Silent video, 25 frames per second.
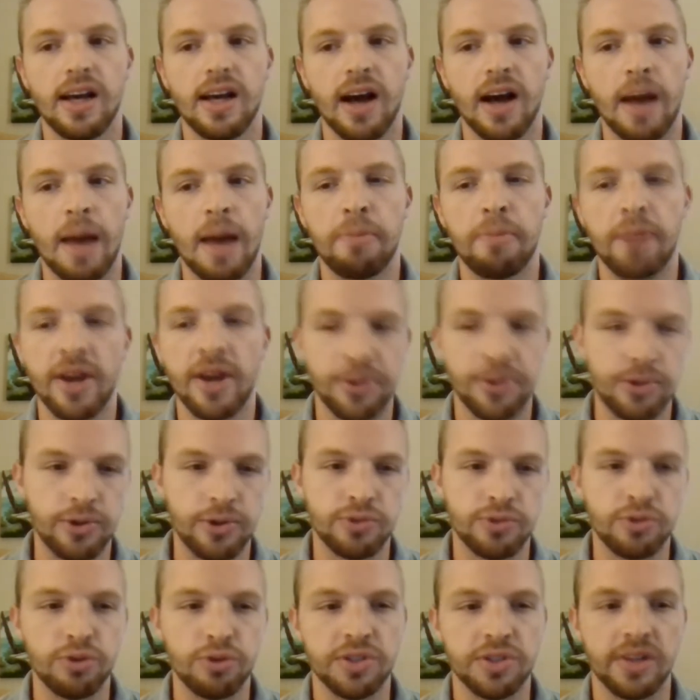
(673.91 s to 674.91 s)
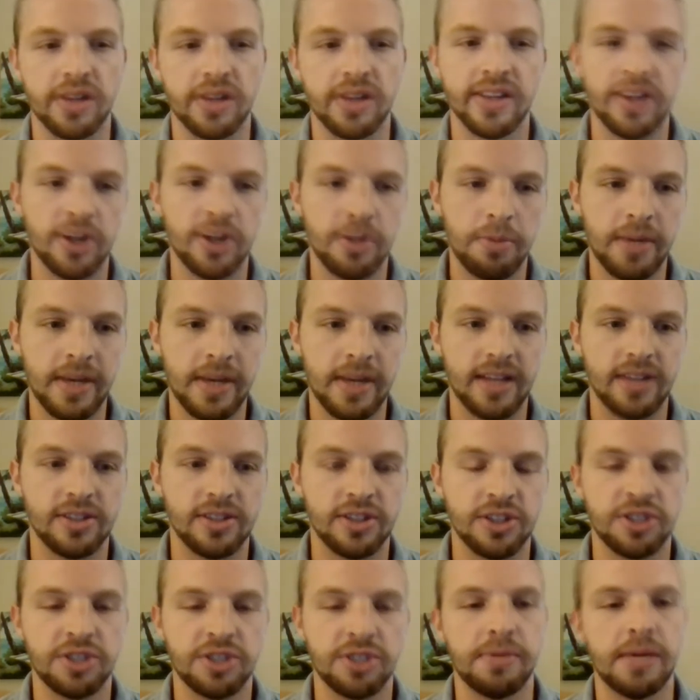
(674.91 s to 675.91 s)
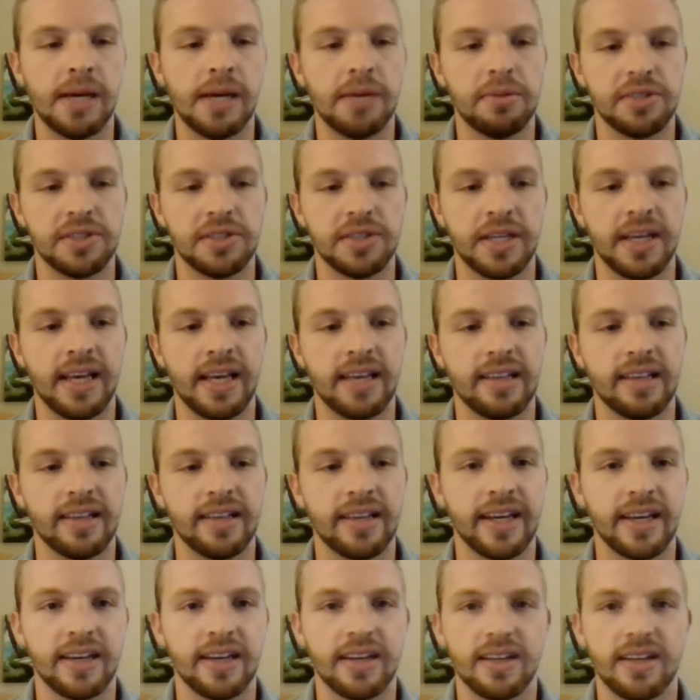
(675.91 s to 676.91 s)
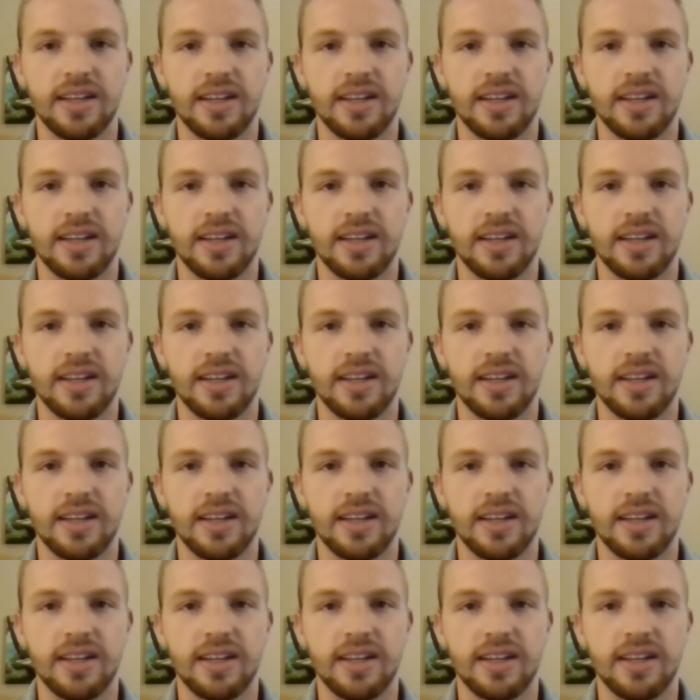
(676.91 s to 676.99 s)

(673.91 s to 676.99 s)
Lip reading: I break those rules a little bit just to be able to get like,